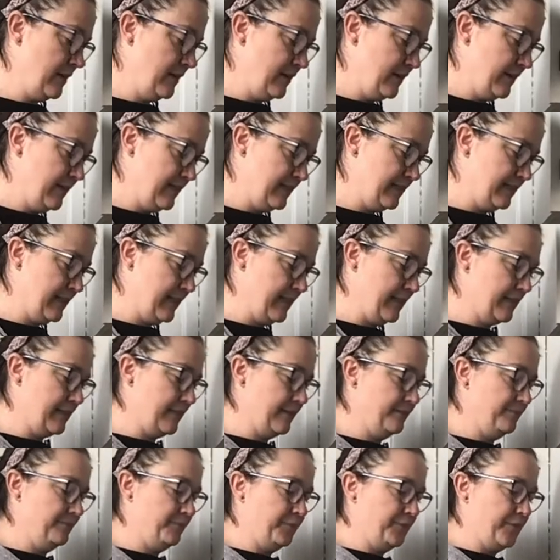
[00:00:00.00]
is that
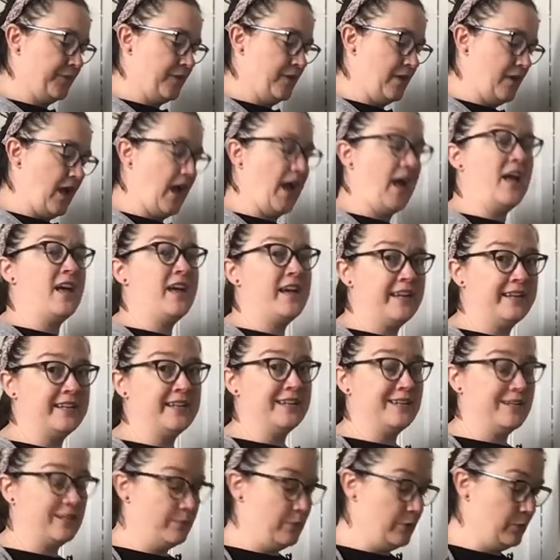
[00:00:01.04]
I tend
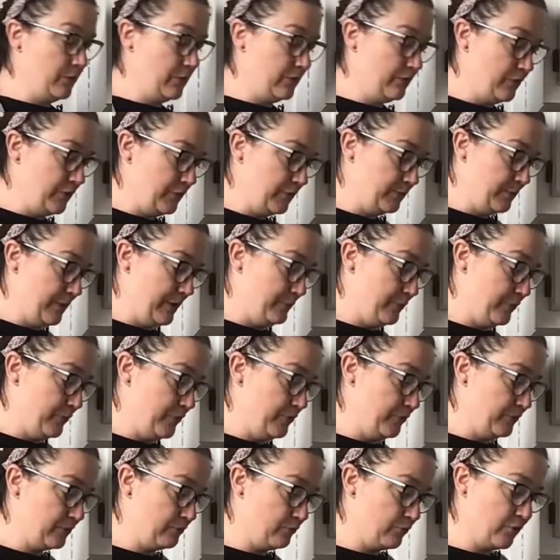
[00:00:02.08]
to be one of those people
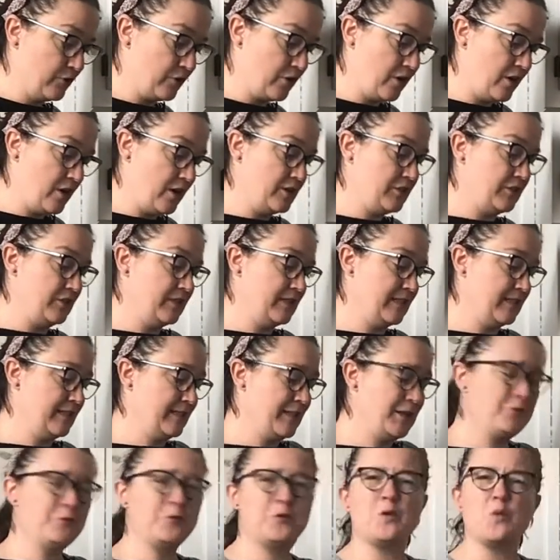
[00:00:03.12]
who's real cautious because they
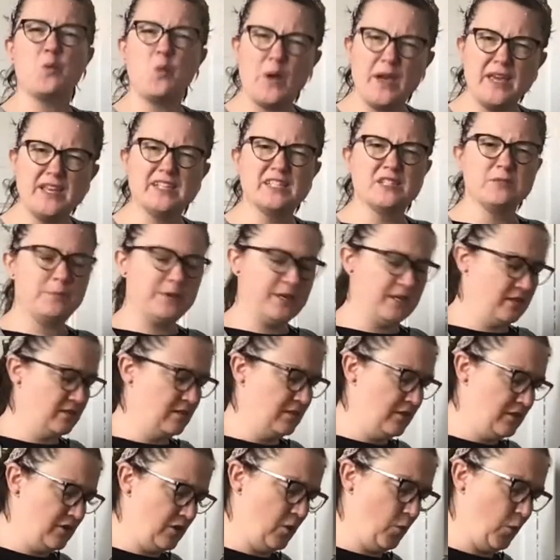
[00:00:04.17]
don't want
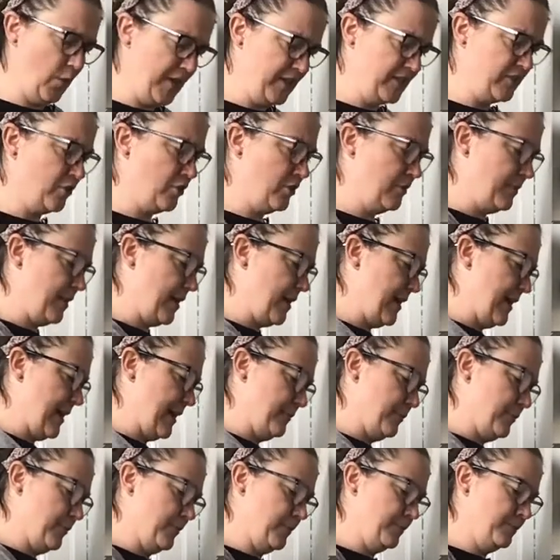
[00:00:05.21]
to waste good
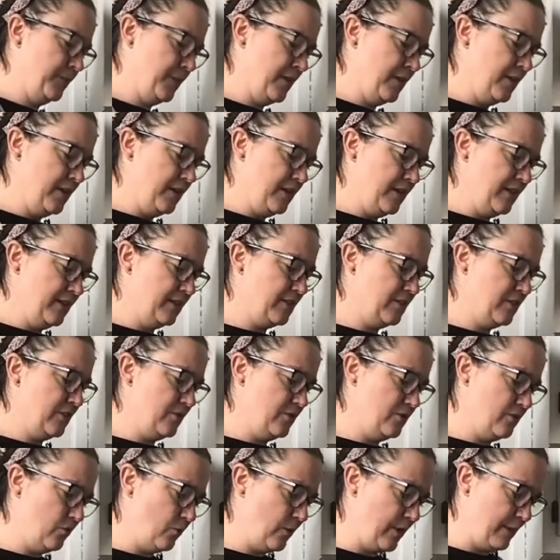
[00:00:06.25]
pineapple. And so
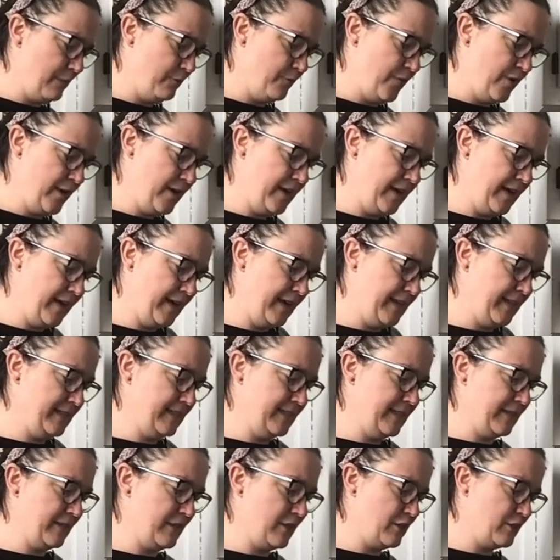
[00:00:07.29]
what I'm finding is
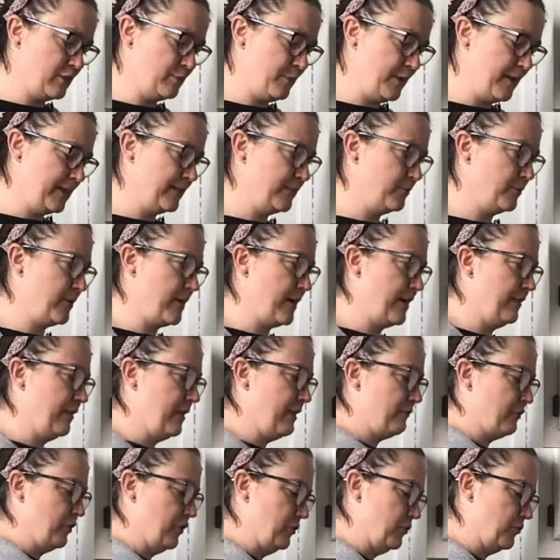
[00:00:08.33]
that there are spots where I left
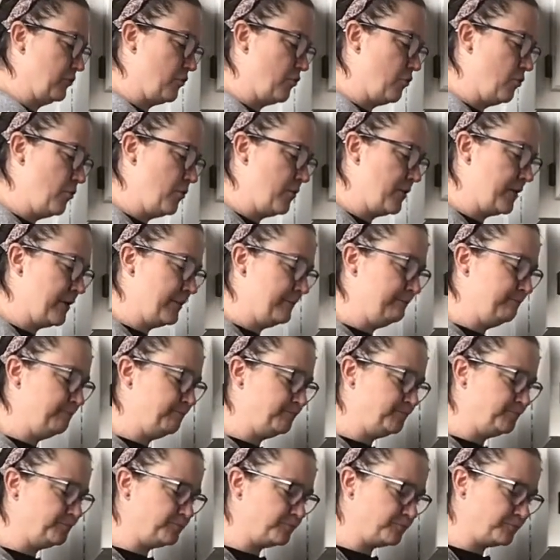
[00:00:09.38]
a little core,
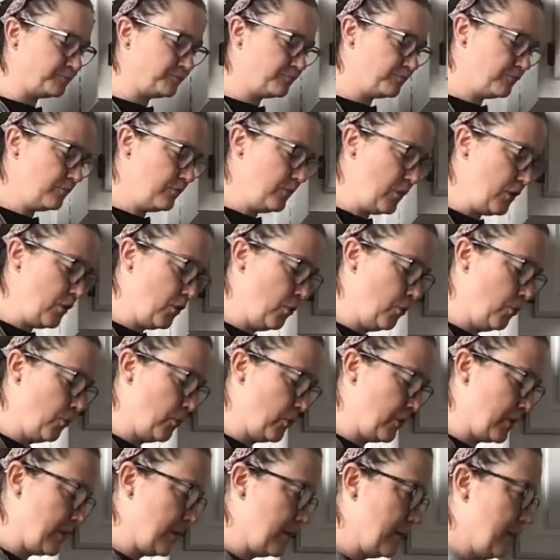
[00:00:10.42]

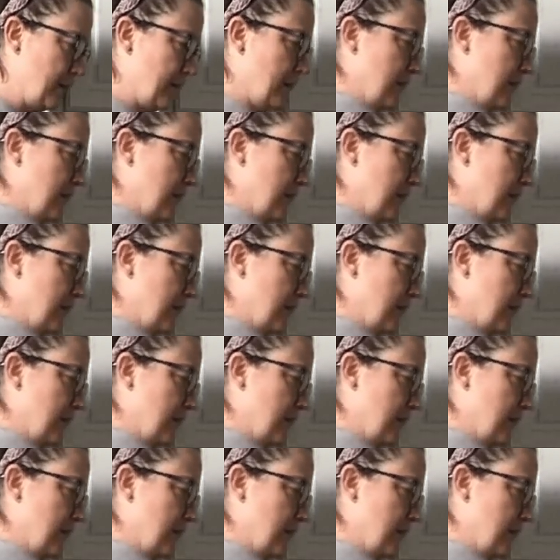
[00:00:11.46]
or,